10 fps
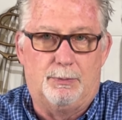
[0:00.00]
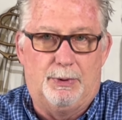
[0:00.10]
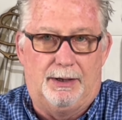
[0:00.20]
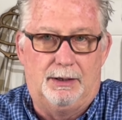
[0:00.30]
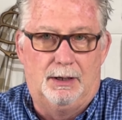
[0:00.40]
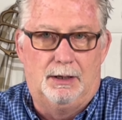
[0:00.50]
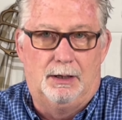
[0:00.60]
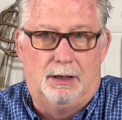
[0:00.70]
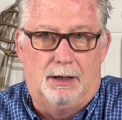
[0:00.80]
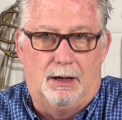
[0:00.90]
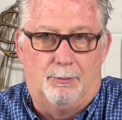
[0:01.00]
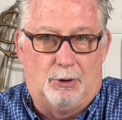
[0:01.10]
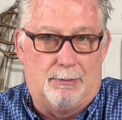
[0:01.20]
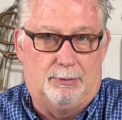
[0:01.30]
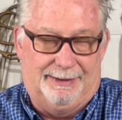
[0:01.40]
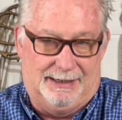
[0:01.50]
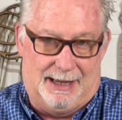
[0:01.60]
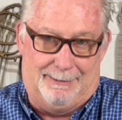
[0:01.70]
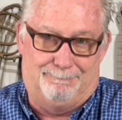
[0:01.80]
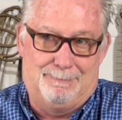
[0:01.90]
but probably
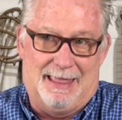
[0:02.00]
not.